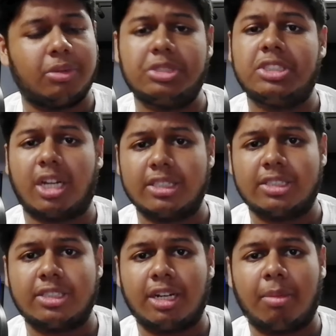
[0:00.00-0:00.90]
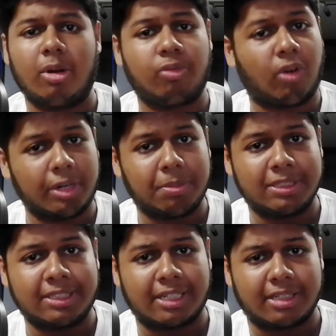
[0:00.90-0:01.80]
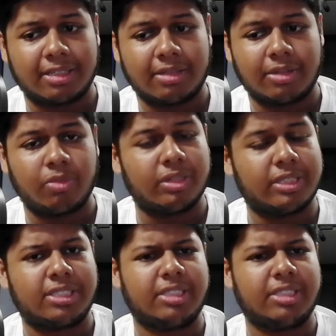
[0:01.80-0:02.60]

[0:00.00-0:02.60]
charged till about 40%, which